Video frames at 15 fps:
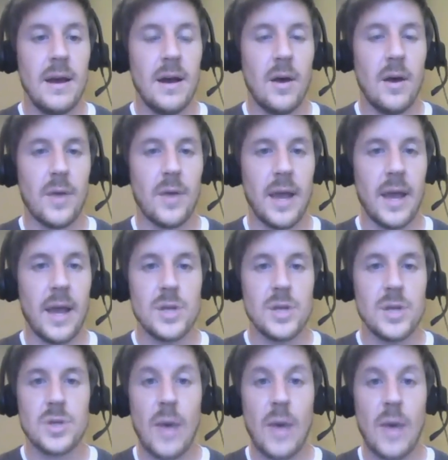Okay.
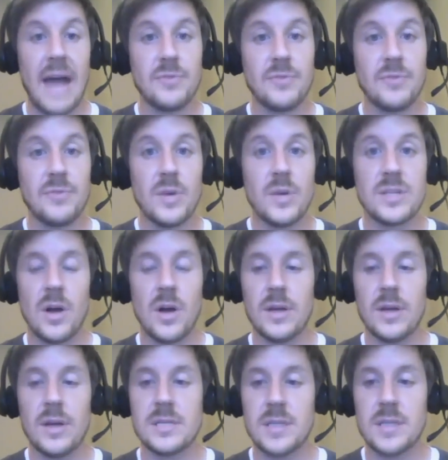So after a song
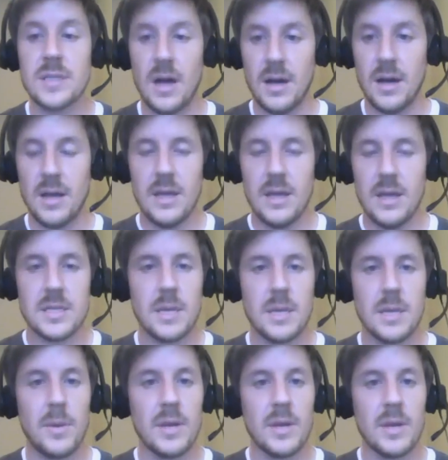is sung,
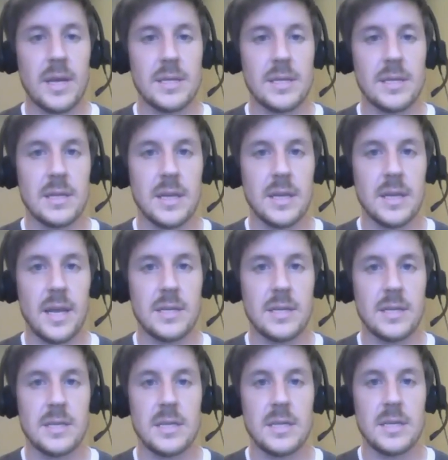someone can
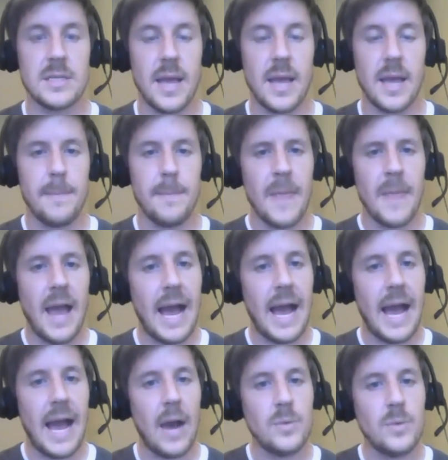can say,
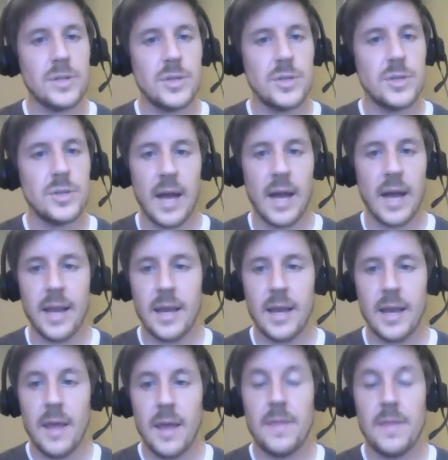"How did you
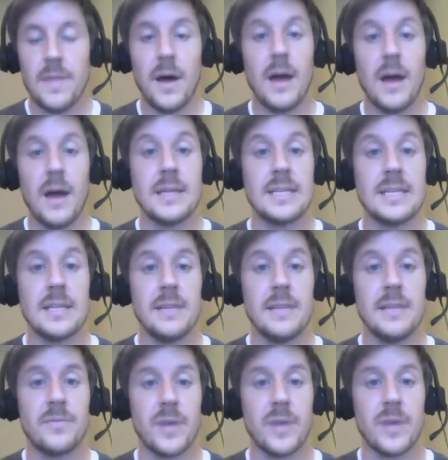like the
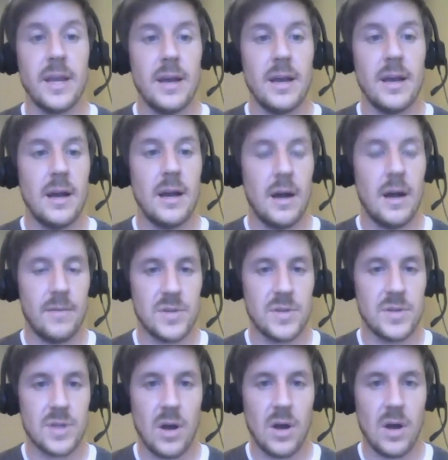delivery of
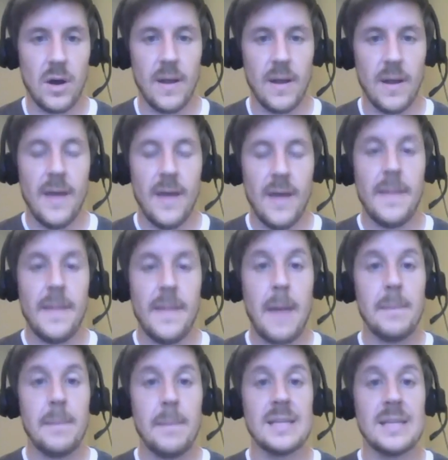the song. That
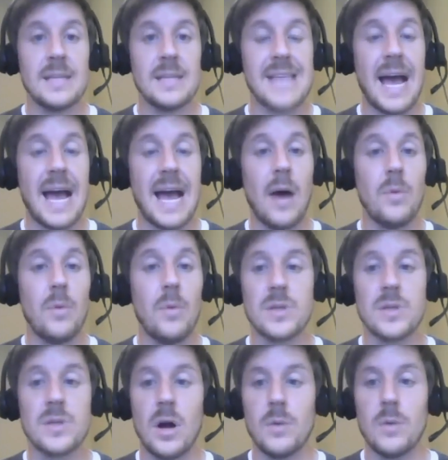means how the
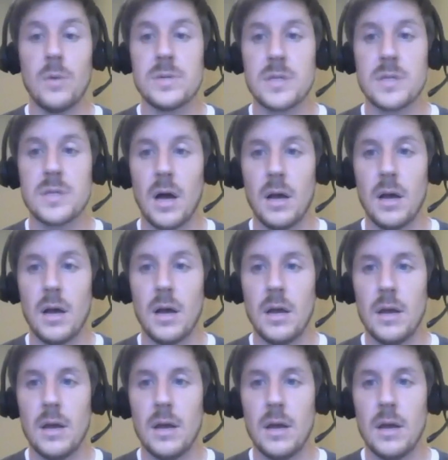song was sung,